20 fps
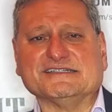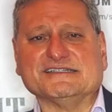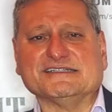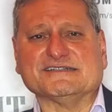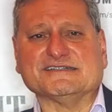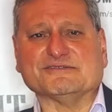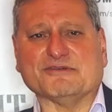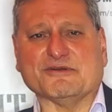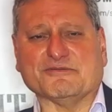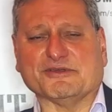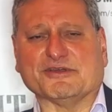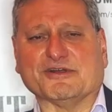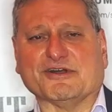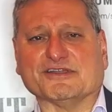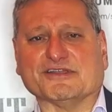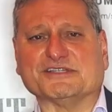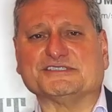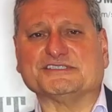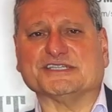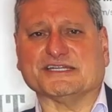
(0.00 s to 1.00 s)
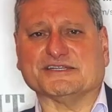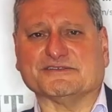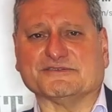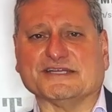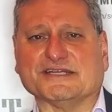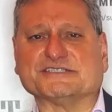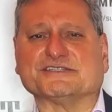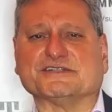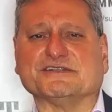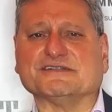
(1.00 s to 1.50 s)
what we call a
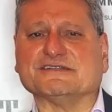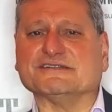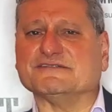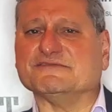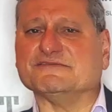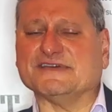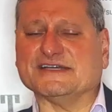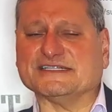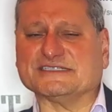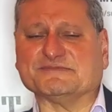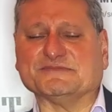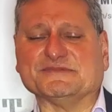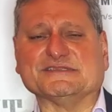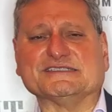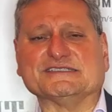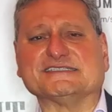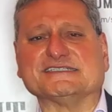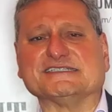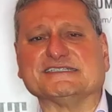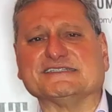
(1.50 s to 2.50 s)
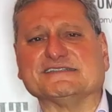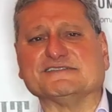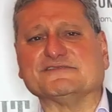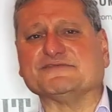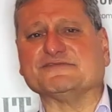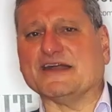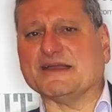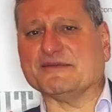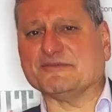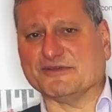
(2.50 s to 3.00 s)
generational investment in
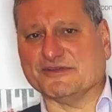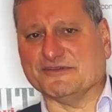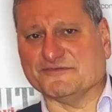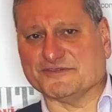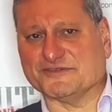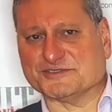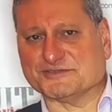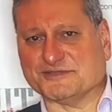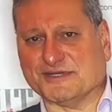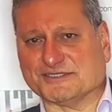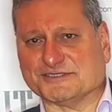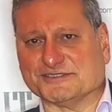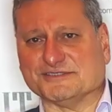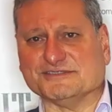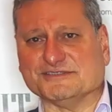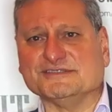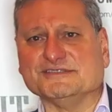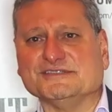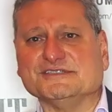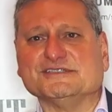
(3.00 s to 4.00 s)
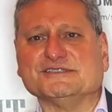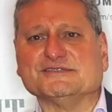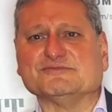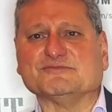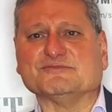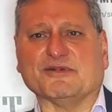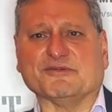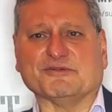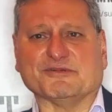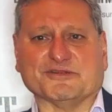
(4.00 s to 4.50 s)
fiber infrastructure,
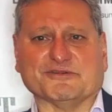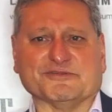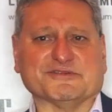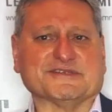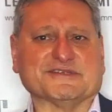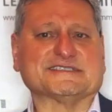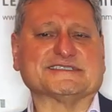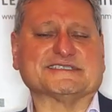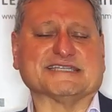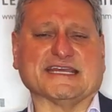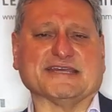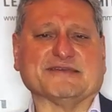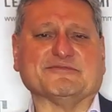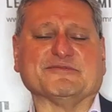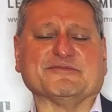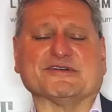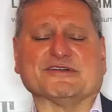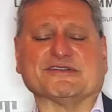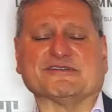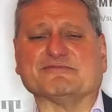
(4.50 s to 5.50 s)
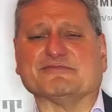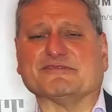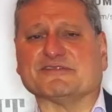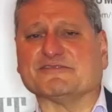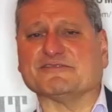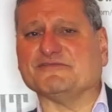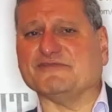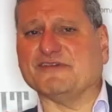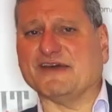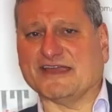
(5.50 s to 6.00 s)
but we're doing the same with
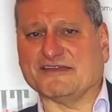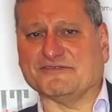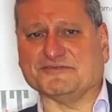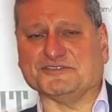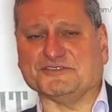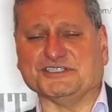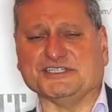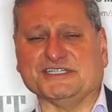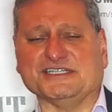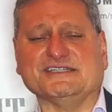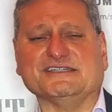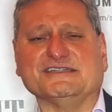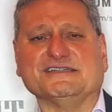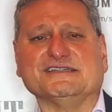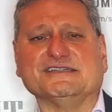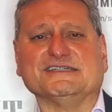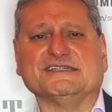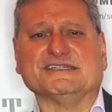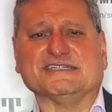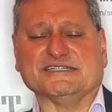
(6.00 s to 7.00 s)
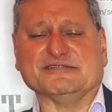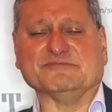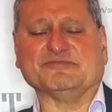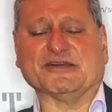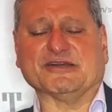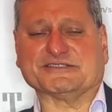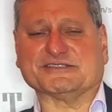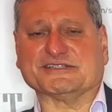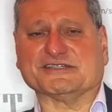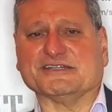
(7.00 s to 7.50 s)
5G, in
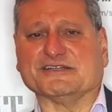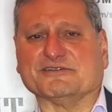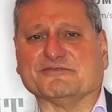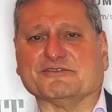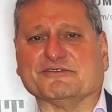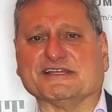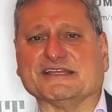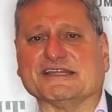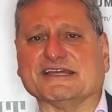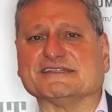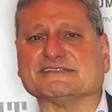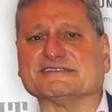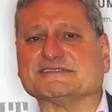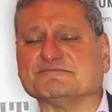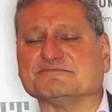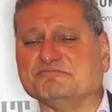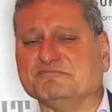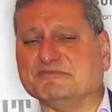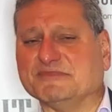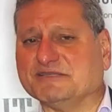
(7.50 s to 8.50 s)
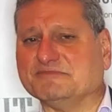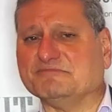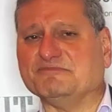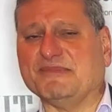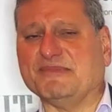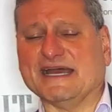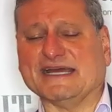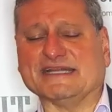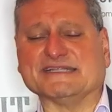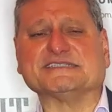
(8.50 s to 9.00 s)
particular with the latest
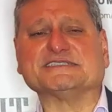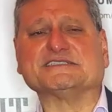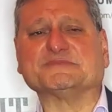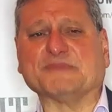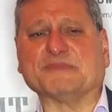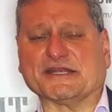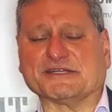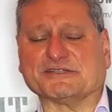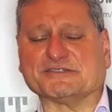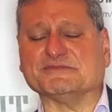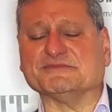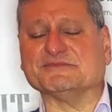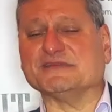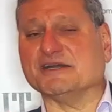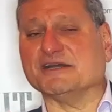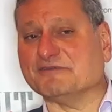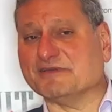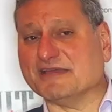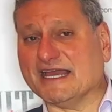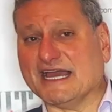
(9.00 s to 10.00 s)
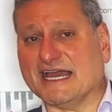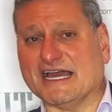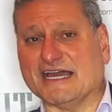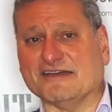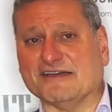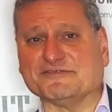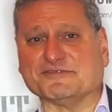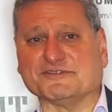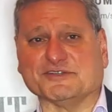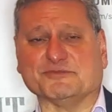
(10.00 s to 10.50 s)
mid-band spectrum that we
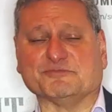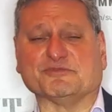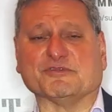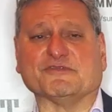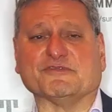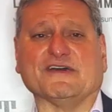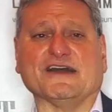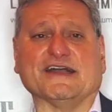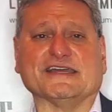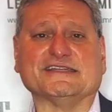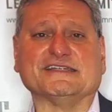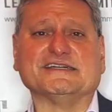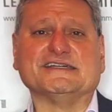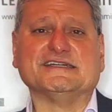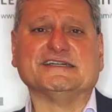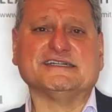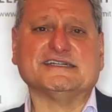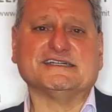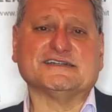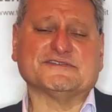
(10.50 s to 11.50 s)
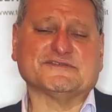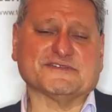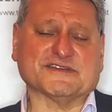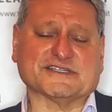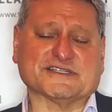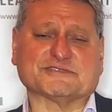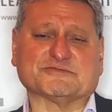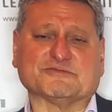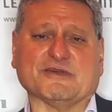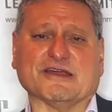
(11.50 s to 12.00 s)
have to provide
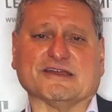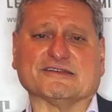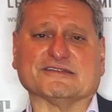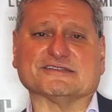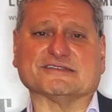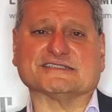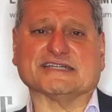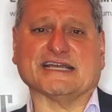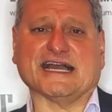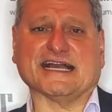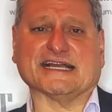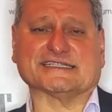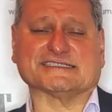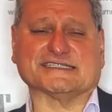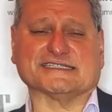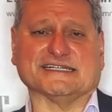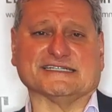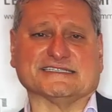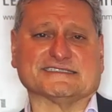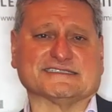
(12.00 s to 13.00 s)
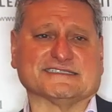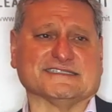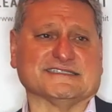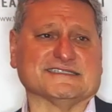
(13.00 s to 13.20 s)
fixed wireless access